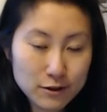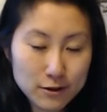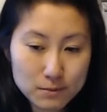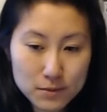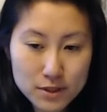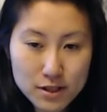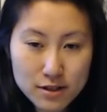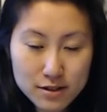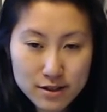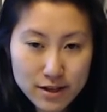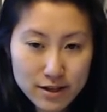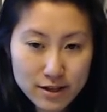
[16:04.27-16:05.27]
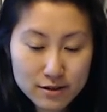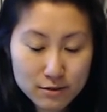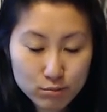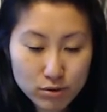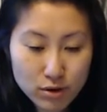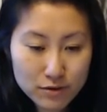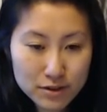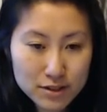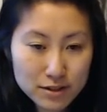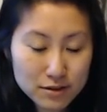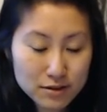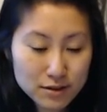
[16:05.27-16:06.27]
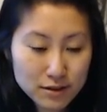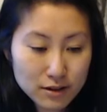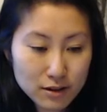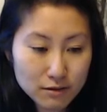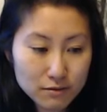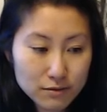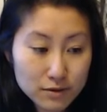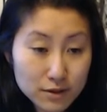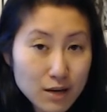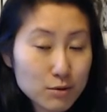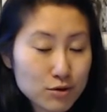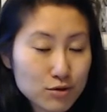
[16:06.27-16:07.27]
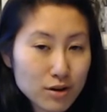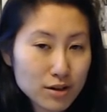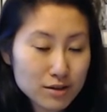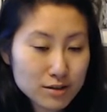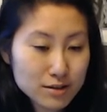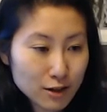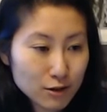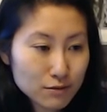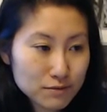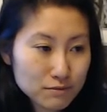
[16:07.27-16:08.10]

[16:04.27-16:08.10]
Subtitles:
city-states, provinces of Cybertron itself.